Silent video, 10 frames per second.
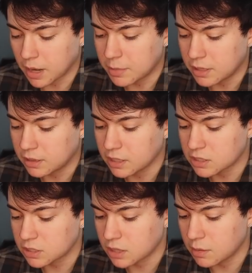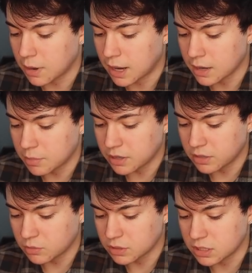But I mean, this, in my
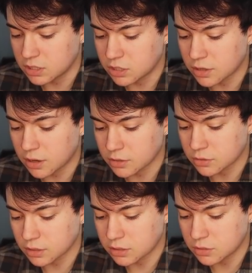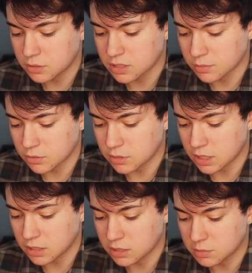opinion, was easier. I also like to do it
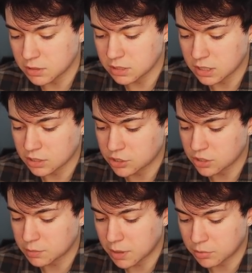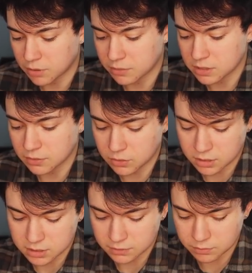subcutaneous because that's just my preference. Everyone
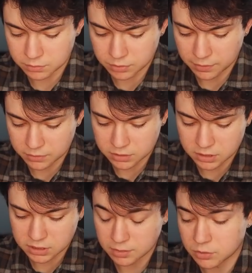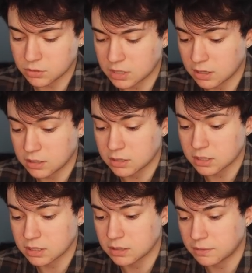has different preferences. Subcutaneous
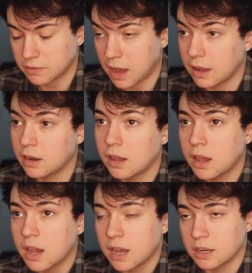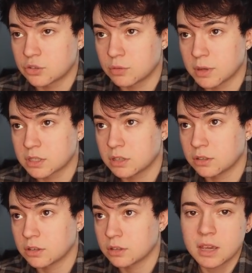is in the fat and
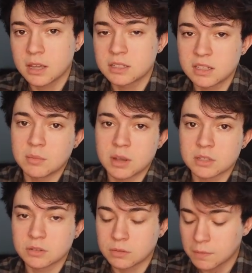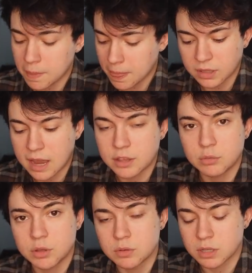intramuscular is in the muscle. With that, you
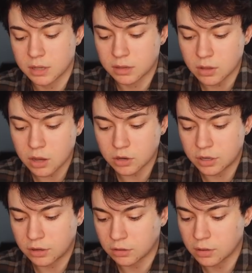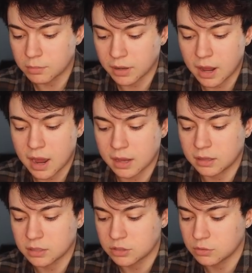would use a longer needle, but I
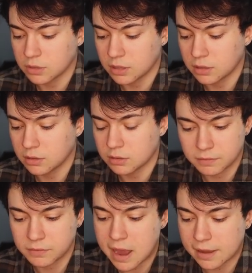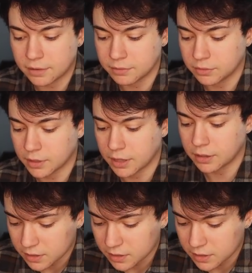like to do it in the fat of the leg.